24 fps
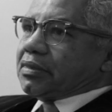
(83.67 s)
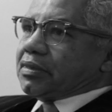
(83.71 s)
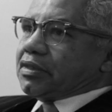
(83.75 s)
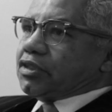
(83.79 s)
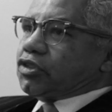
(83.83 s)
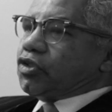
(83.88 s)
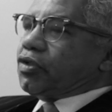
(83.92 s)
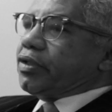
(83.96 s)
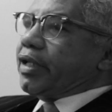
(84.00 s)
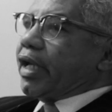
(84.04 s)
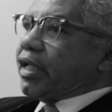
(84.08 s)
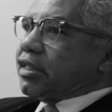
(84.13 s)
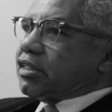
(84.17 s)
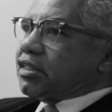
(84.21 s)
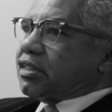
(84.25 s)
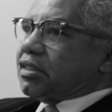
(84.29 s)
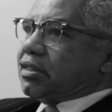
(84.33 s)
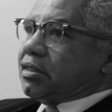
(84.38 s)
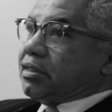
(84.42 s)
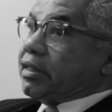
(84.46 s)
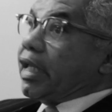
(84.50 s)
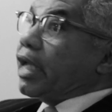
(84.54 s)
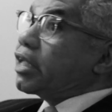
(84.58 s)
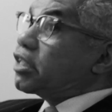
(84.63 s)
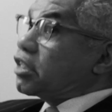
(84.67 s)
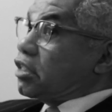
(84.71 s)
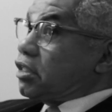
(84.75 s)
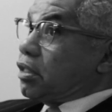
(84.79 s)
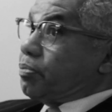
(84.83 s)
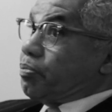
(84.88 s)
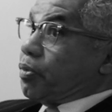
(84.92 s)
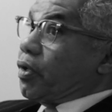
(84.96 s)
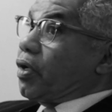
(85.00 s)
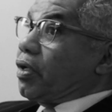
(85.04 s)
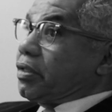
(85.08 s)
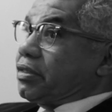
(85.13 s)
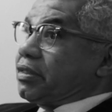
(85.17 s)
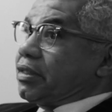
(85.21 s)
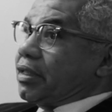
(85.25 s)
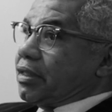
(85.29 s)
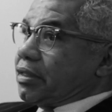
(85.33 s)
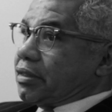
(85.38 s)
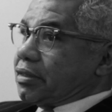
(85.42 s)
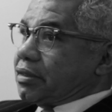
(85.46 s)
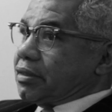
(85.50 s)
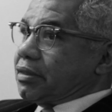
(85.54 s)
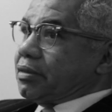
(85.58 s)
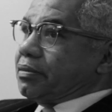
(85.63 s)
So that's the
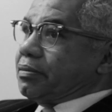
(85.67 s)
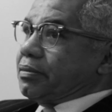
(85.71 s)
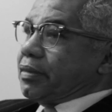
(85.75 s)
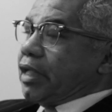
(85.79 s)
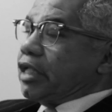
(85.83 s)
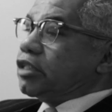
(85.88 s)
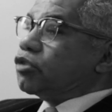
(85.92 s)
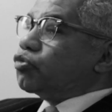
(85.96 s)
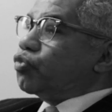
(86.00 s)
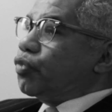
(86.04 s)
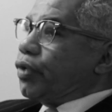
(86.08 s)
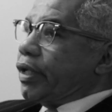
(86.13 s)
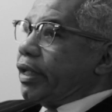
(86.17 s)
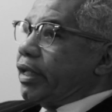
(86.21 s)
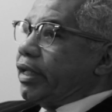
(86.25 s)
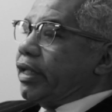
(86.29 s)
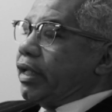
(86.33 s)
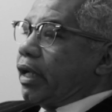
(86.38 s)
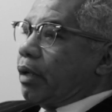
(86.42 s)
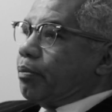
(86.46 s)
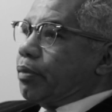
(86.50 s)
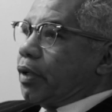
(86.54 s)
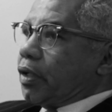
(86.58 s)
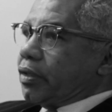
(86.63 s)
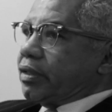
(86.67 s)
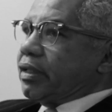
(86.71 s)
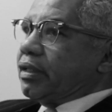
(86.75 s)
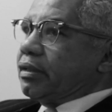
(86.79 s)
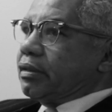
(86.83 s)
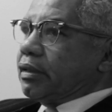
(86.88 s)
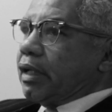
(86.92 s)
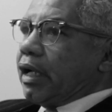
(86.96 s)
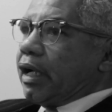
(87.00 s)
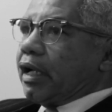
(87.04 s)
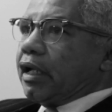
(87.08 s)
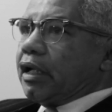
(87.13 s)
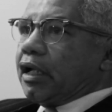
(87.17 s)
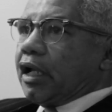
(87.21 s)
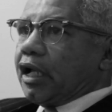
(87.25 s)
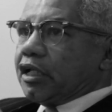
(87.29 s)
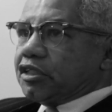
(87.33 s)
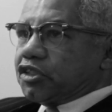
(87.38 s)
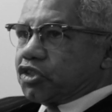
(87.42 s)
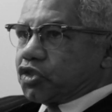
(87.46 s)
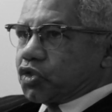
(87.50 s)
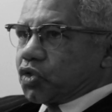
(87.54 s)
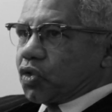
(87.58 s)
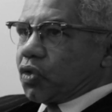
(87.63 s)
process. It's really about a
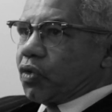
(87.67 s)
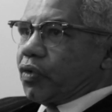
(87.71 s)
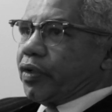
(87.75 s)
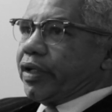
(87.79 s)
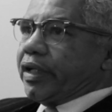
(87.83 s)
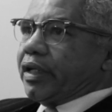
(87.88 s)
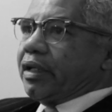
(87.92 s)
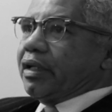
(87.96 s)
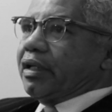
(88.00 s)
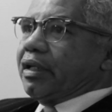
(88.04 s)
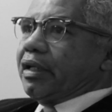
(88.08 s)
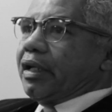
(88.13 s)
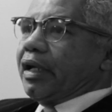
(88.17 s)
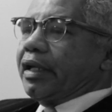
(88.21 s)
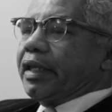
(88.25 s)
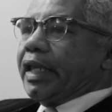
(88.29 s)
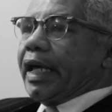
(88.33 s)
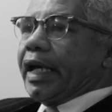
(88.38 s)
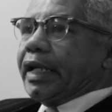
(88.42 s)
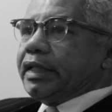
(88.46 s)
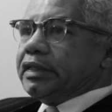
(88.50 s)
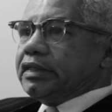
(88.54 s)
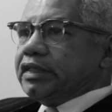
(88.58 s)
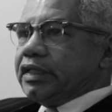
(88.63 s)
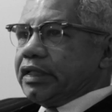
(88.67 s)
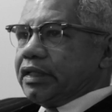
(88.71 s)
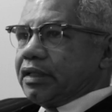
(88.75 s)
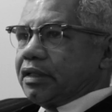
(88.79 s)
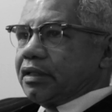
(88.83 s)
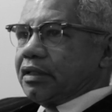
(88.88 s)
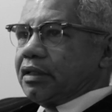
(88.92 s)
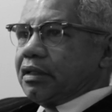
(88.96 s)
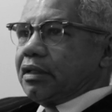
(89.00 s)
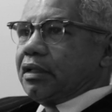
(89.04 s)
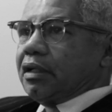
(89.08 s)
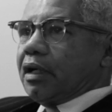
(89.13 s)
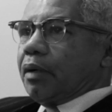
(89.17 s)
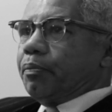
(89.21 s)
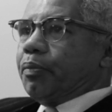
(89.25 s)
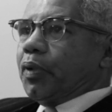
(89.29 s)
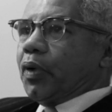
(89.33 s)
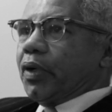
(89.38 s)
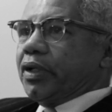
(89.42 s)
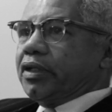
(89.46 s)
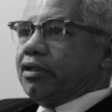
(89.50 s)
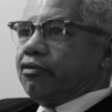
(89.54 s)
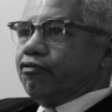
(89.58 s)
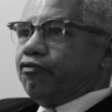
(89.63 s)
story, an idea, a
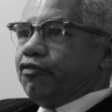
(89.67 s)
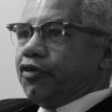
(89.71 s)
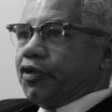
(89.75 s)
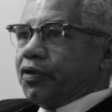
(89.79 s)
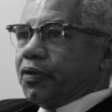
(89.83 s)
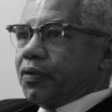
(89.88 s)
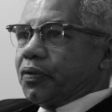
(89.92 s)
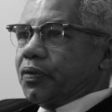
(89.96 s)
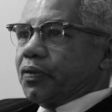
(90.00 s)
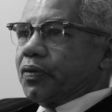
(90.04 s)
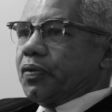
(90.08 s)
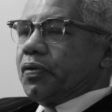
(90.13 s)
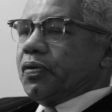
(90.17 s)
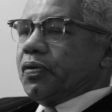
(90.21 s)
point of view.